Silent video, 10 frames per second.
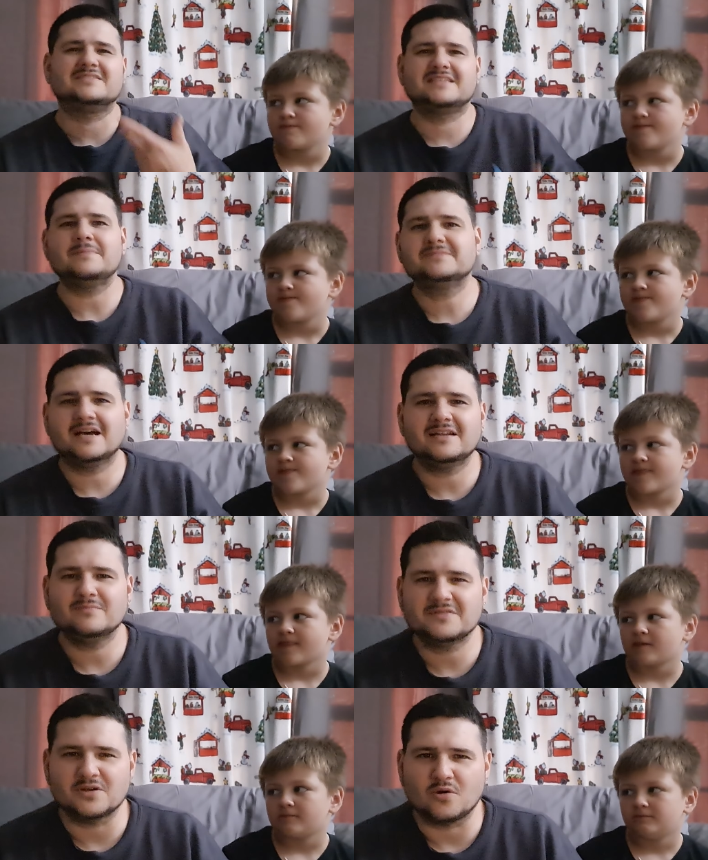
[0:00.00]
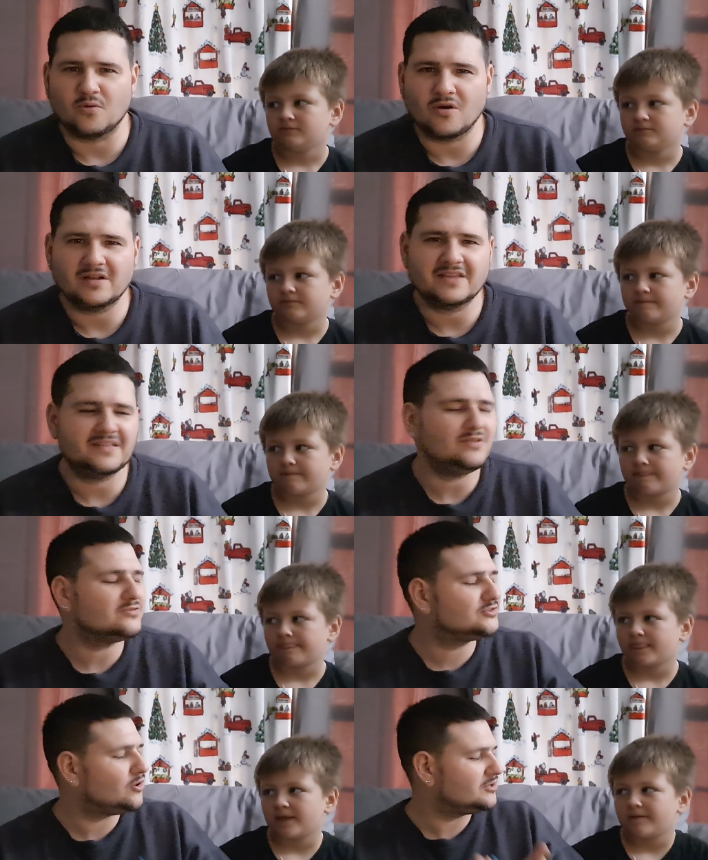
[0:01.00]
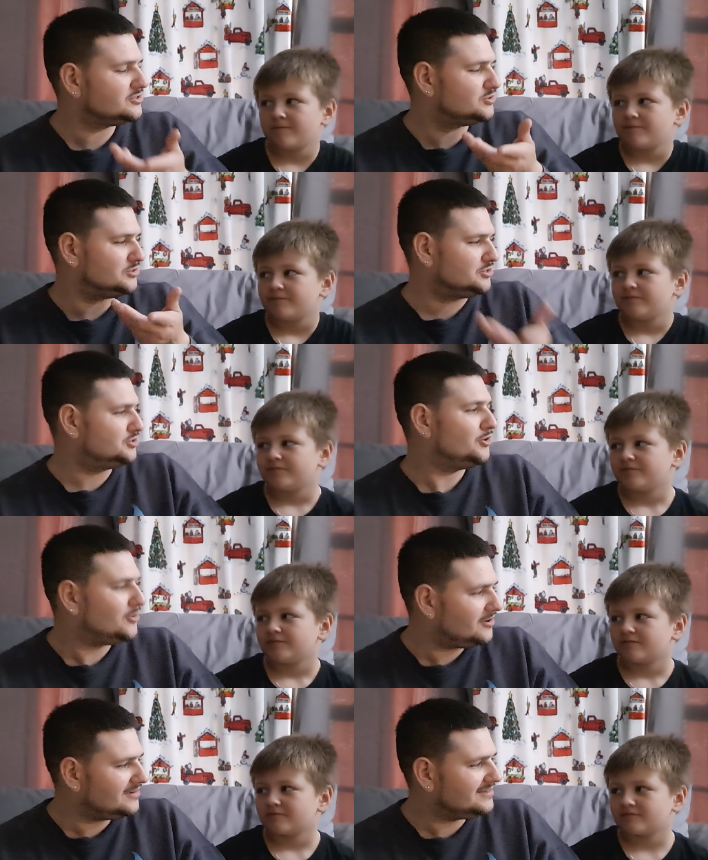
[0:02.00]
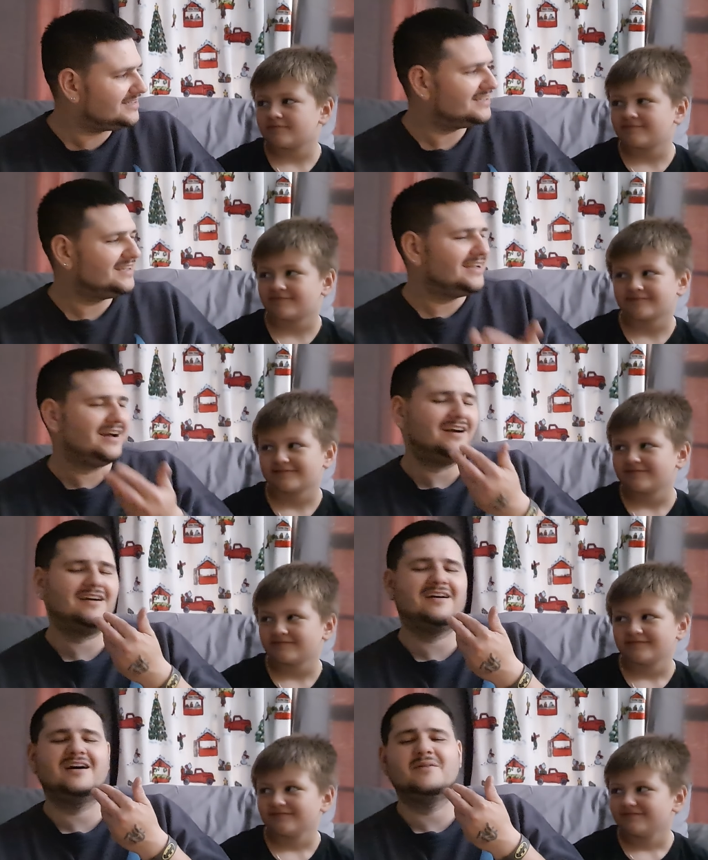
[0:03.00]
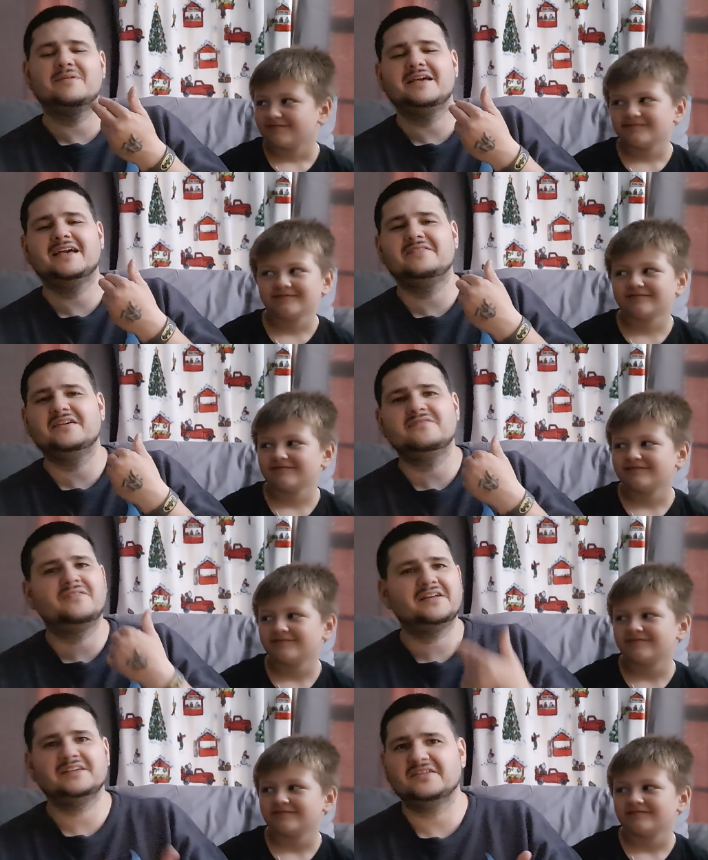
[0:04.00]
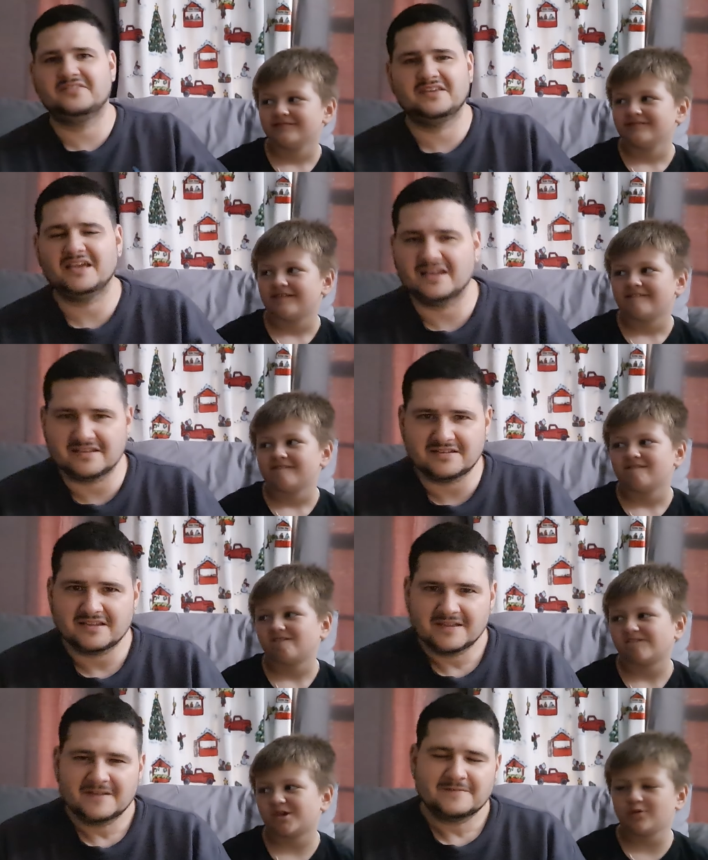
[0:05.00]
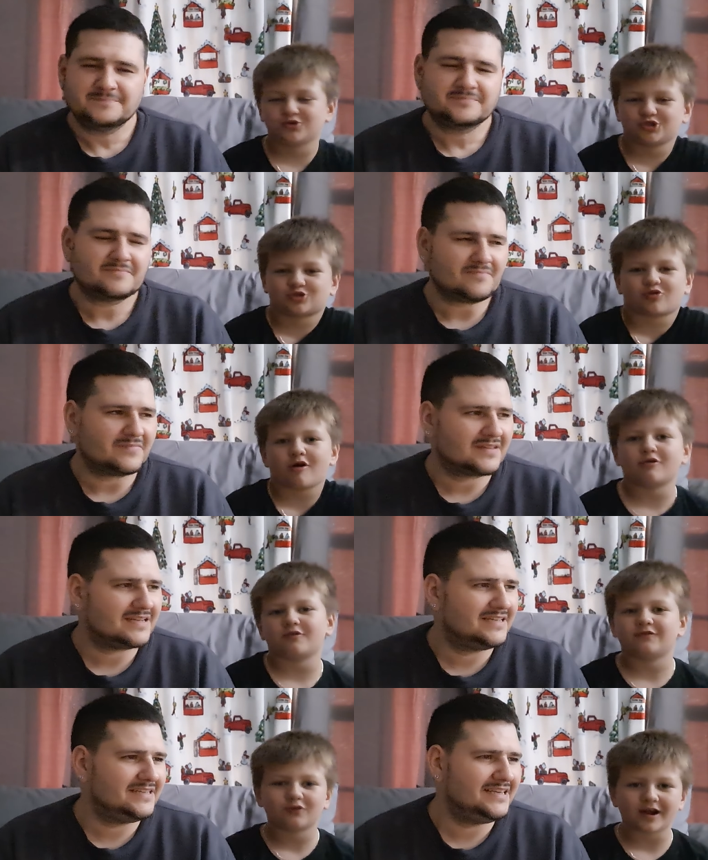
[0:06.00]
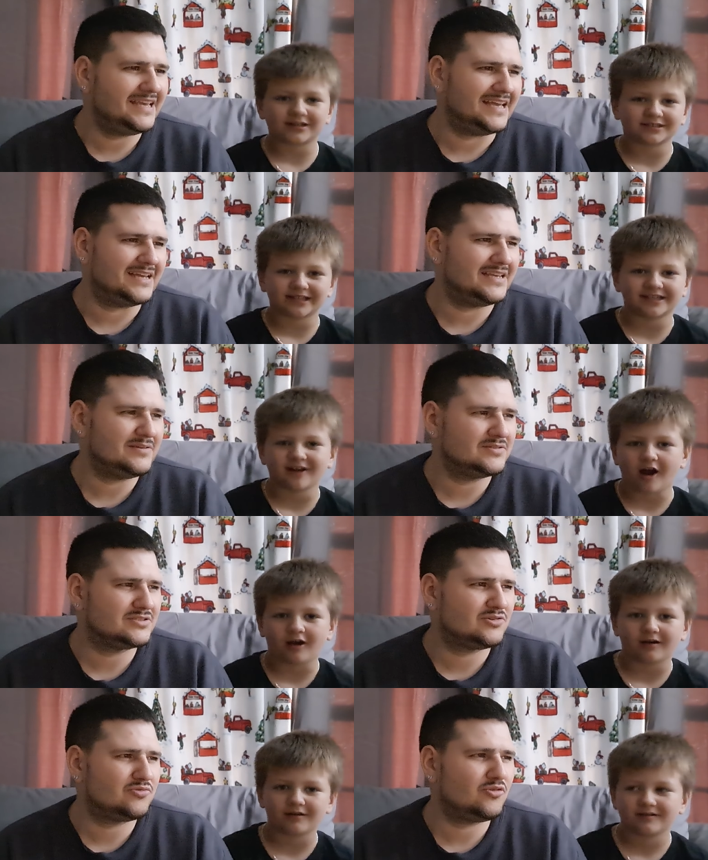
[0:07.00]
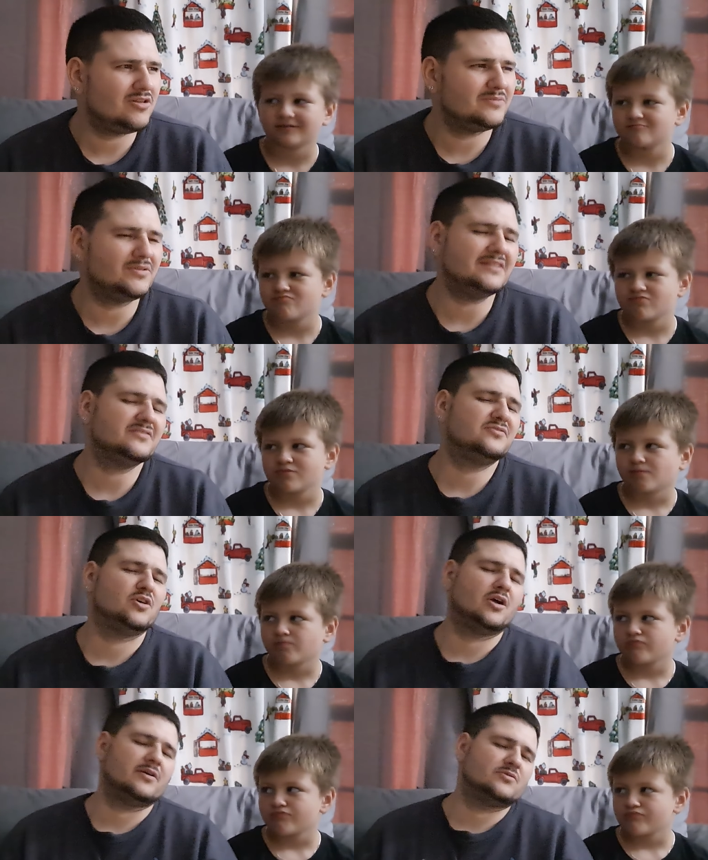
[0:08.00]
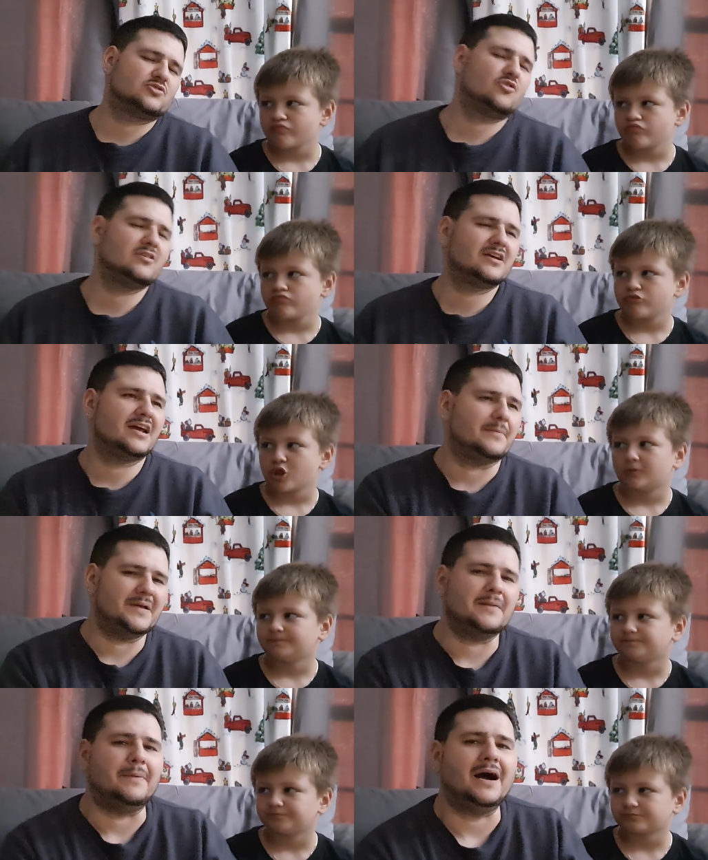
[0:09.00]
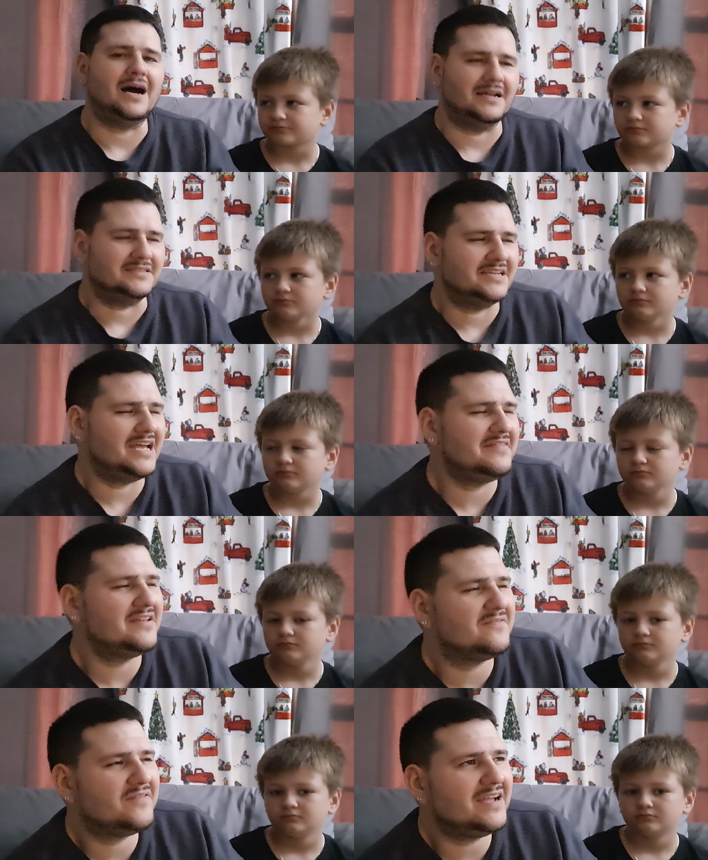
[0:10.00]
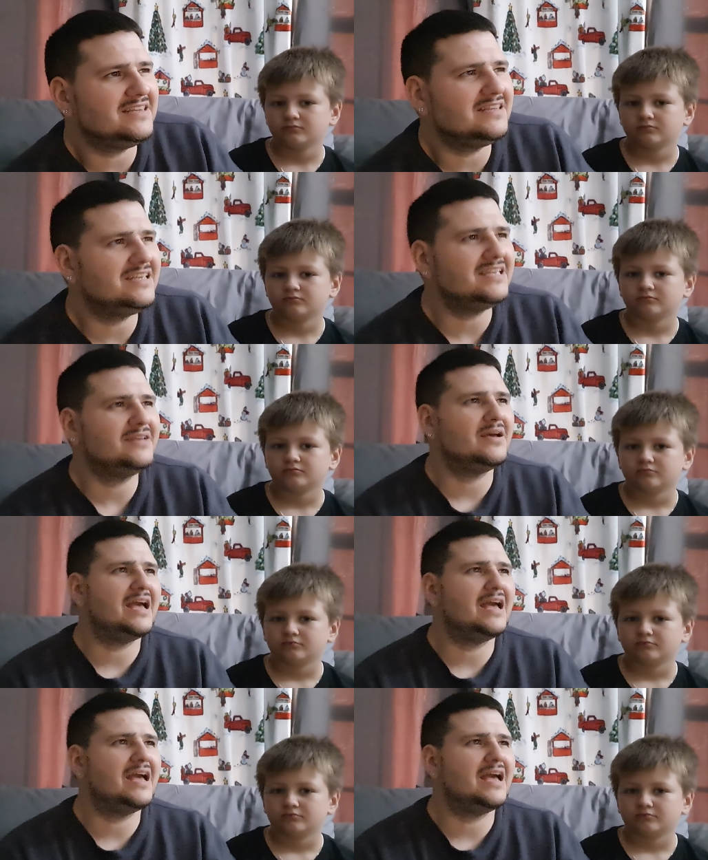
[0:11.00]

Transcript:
Speaker 1: stepped on him when they were walking. Then he was talking to a dog, um, and then finally at the end
Speaker 2: he was just crawling on the floor, yeah, like he got hurt. Crawl-
Speaker 1: well, not the floor. He was crawling on a, in a pond, and then finally,